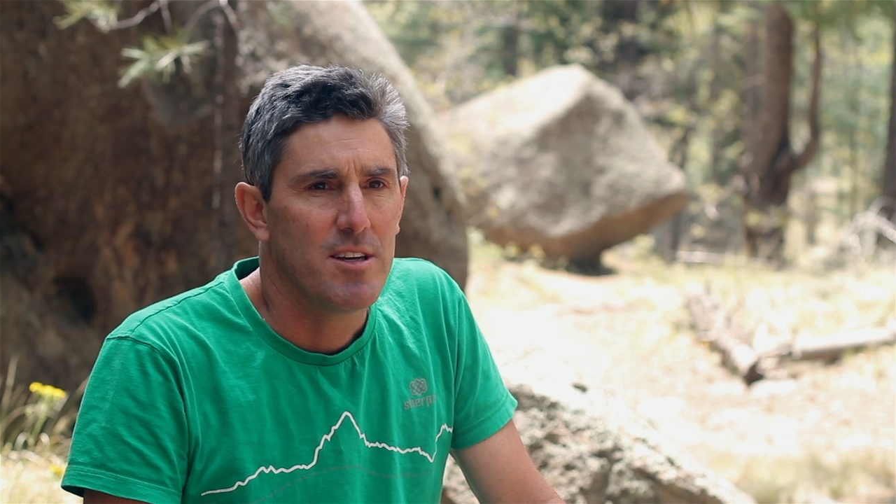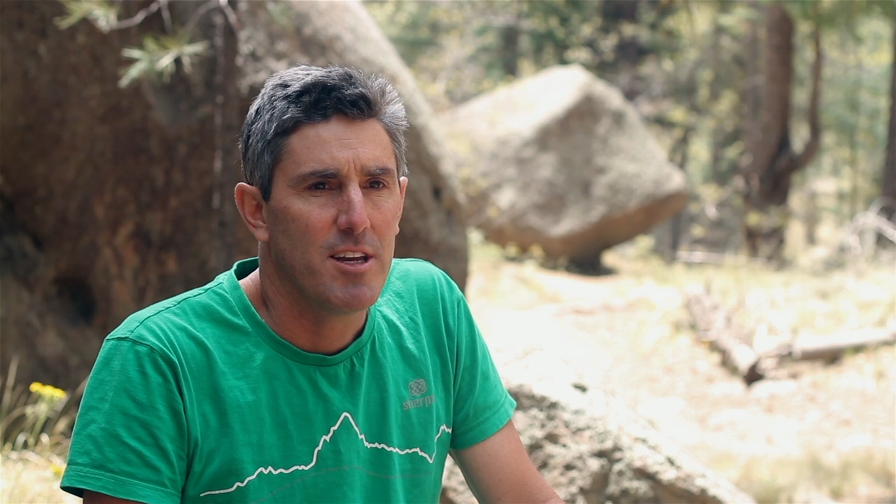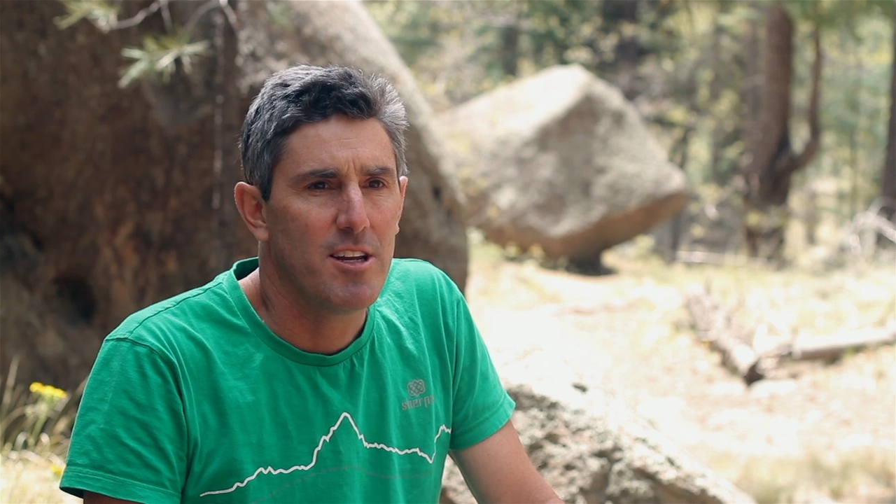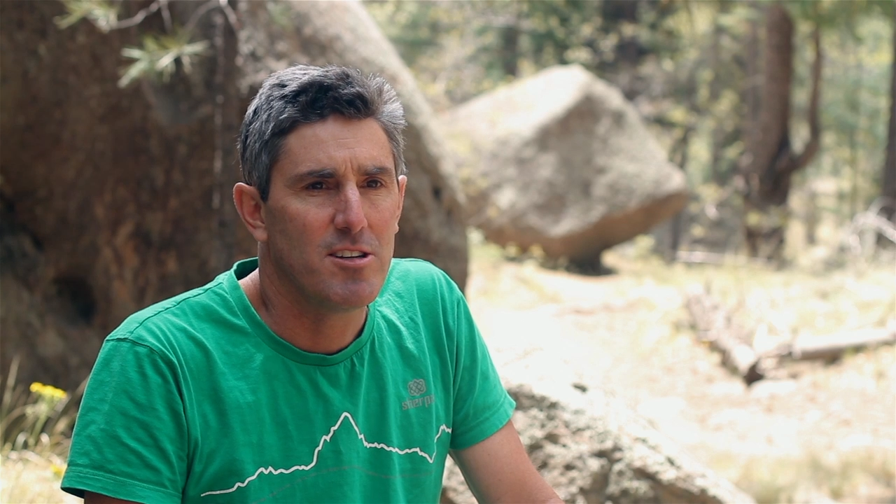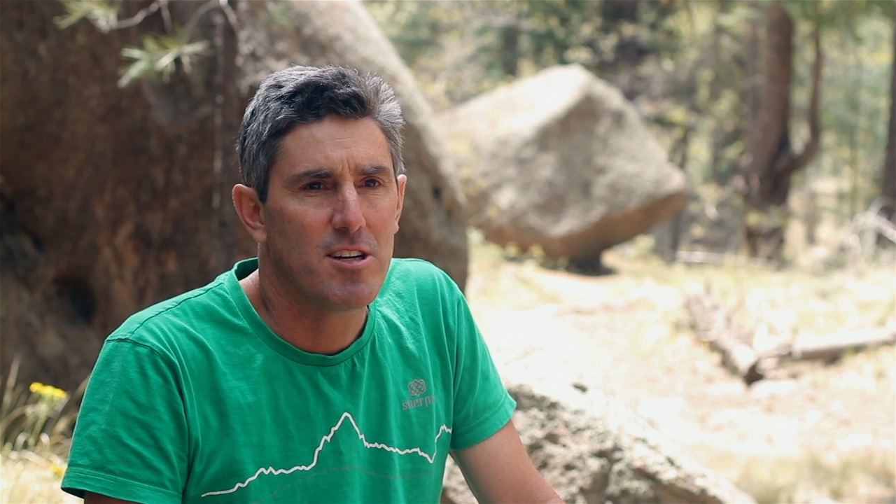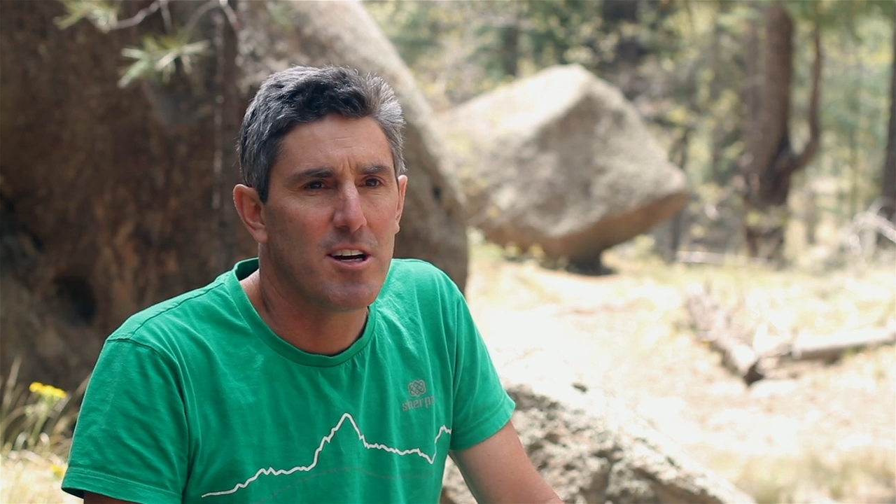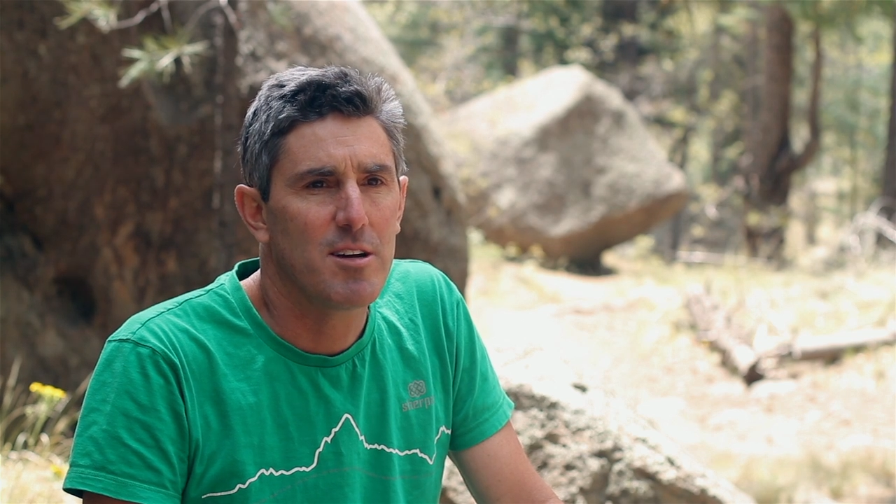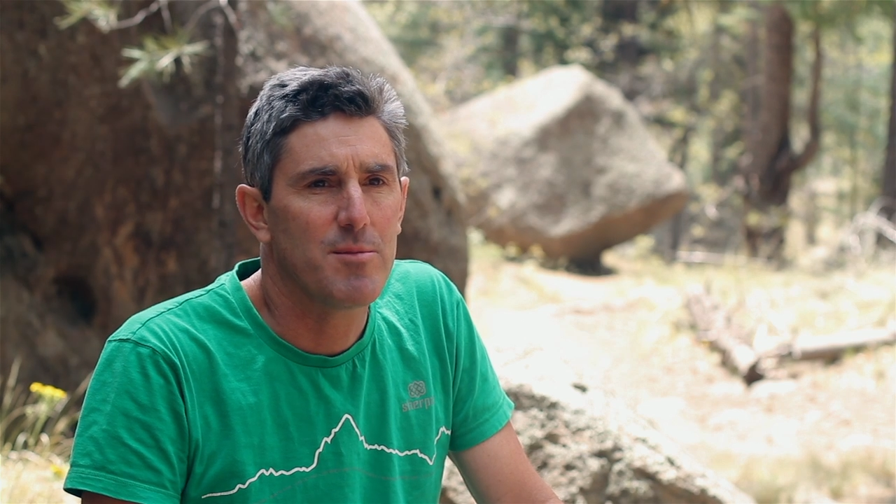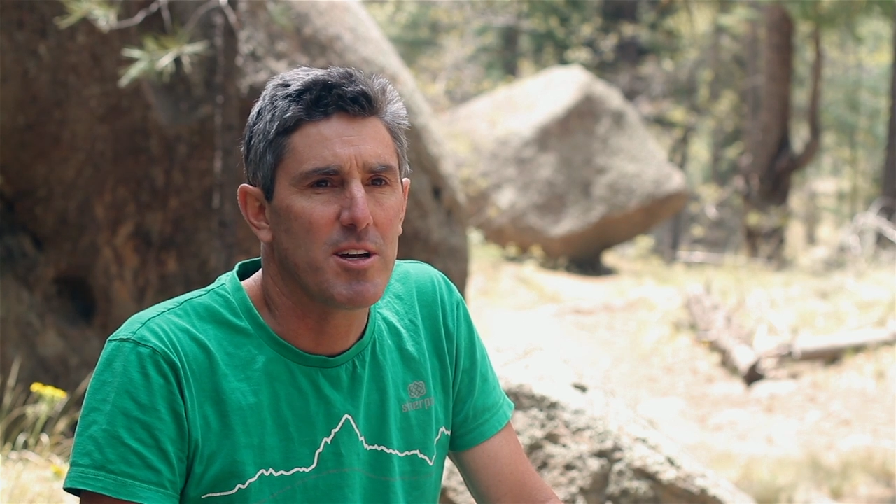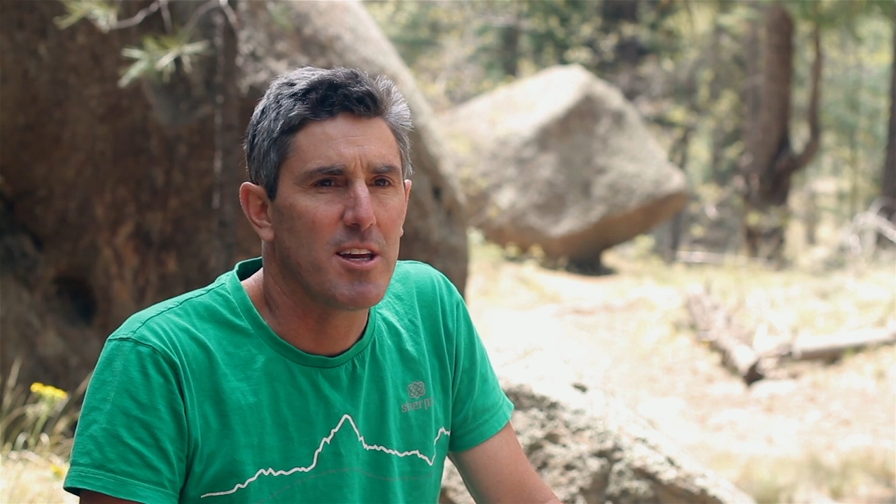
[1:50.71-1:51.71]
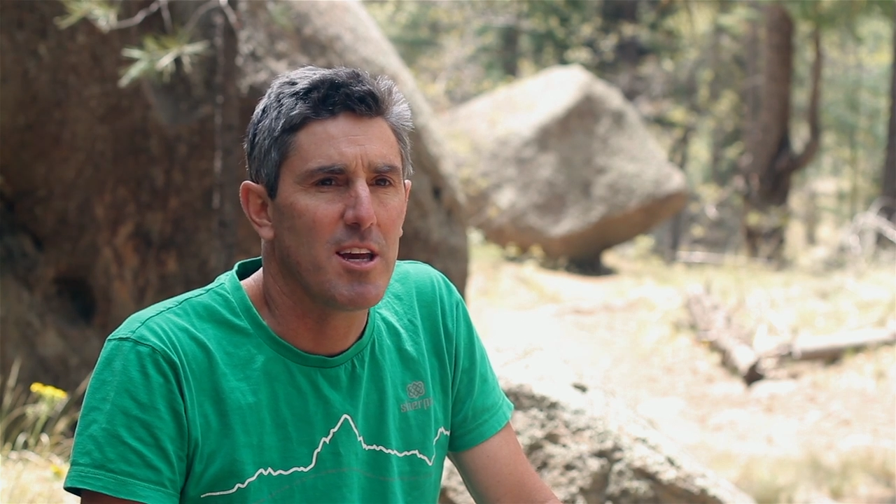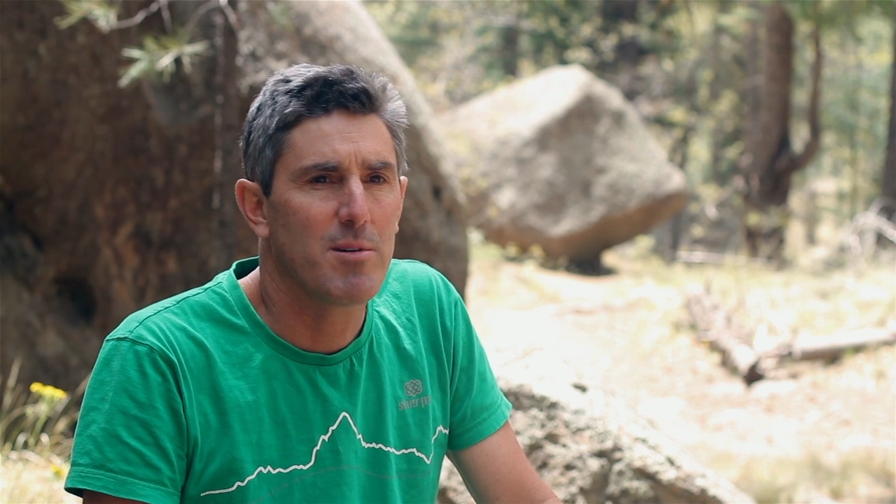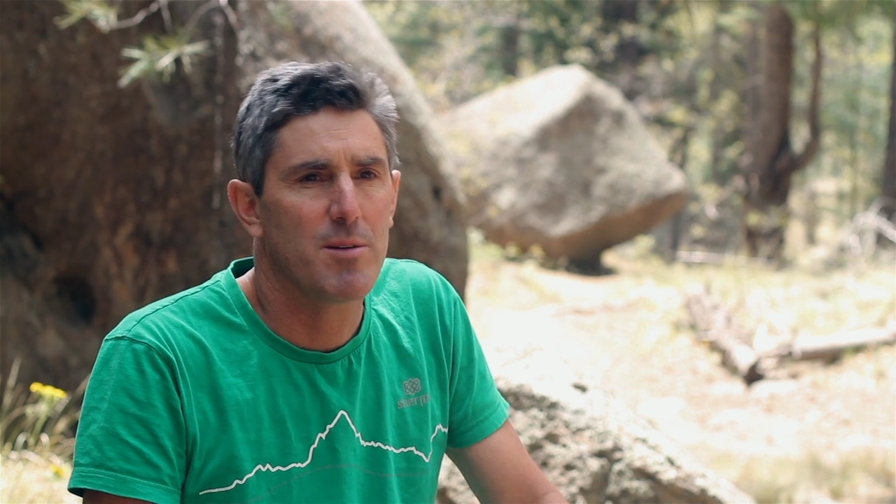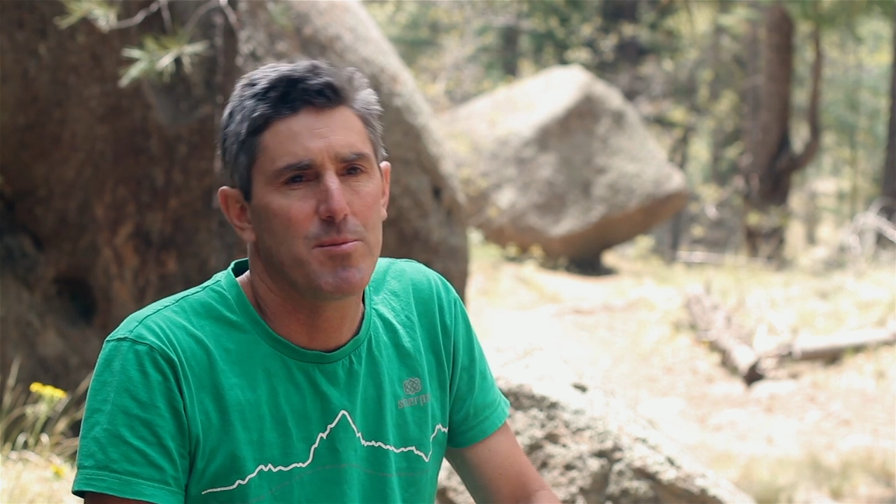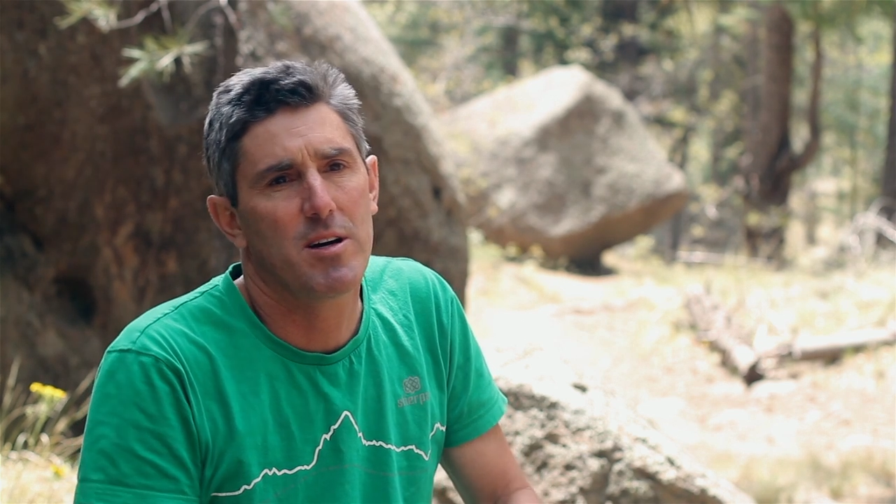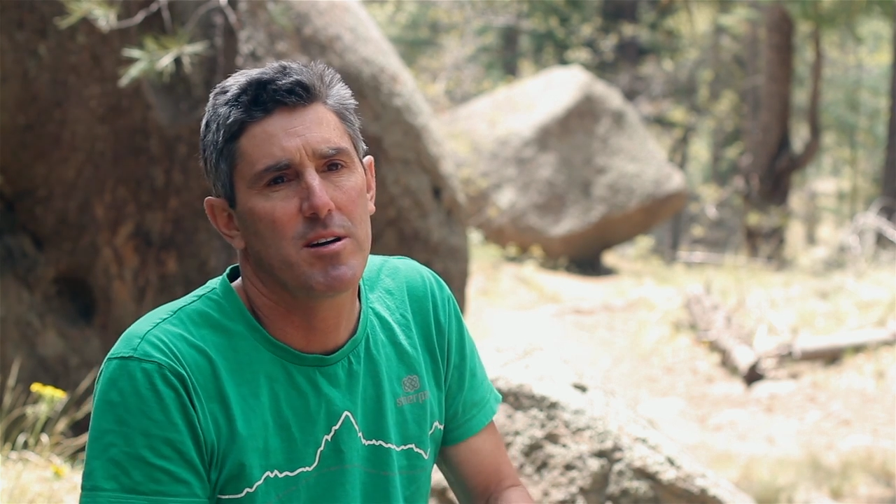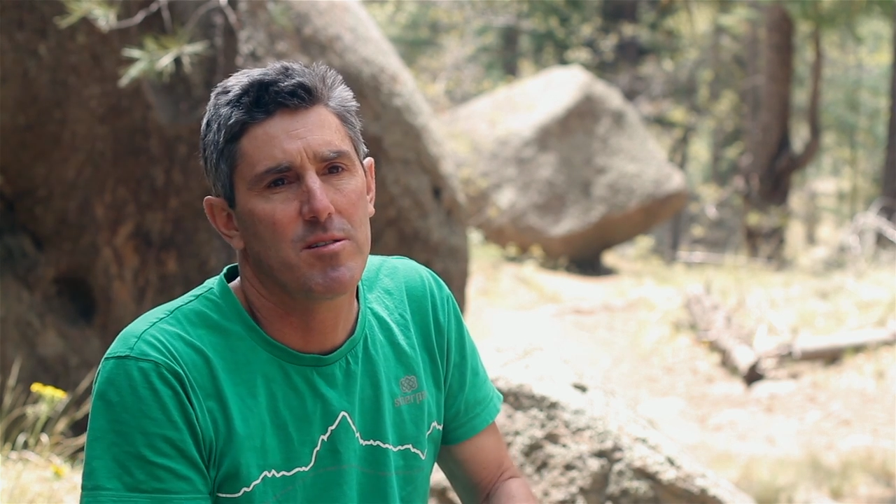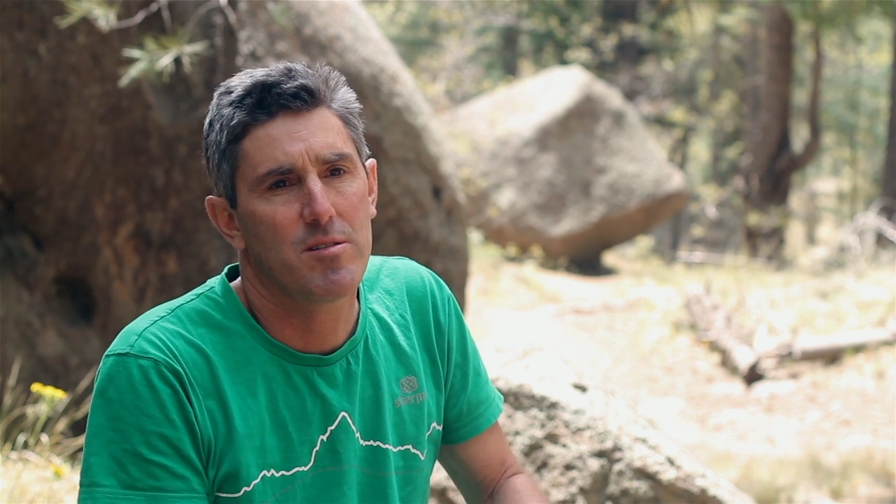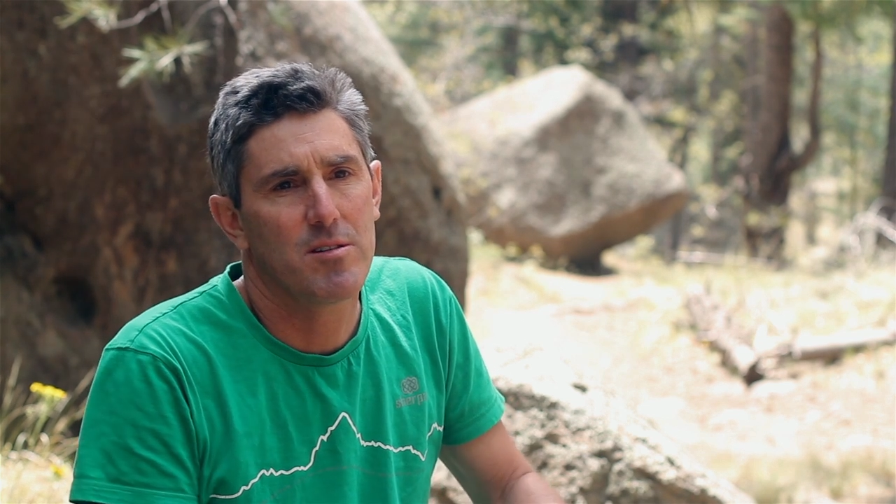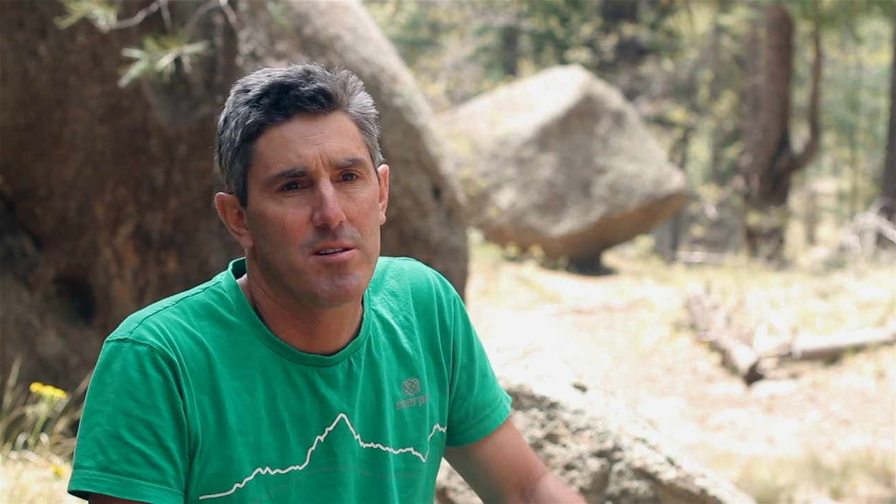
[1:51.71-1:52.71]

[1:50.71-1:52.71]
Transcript: each time I came up, I